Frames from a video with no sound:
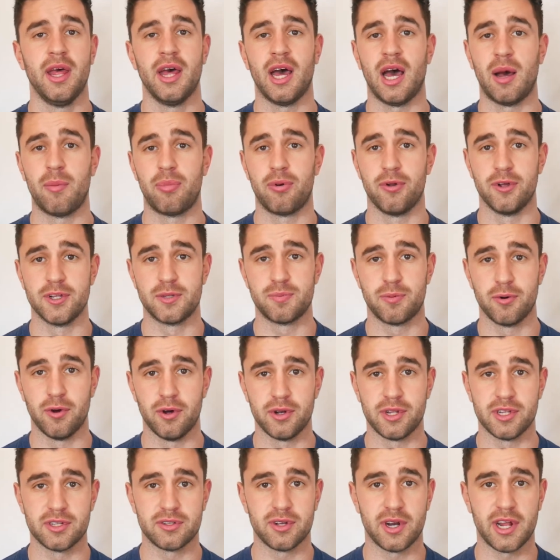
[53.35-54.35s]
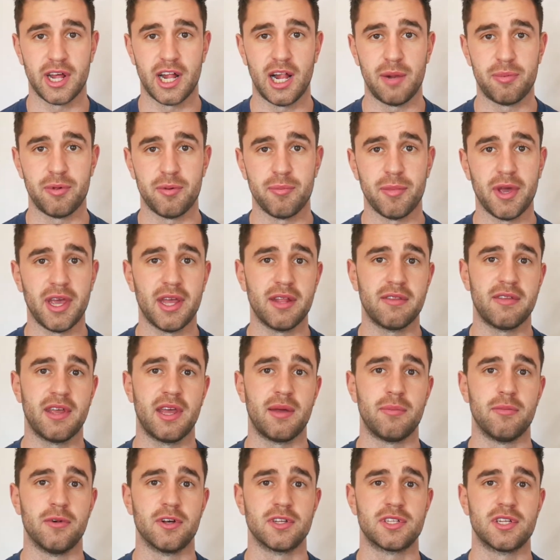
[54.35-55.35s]
And plus protein is going to help you
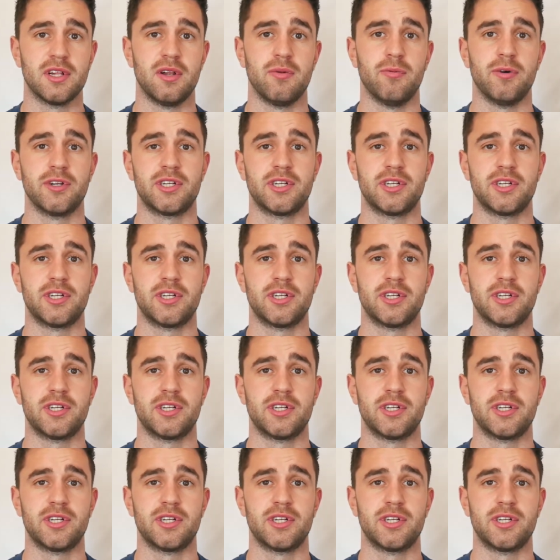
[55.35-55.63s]
maintain muscle,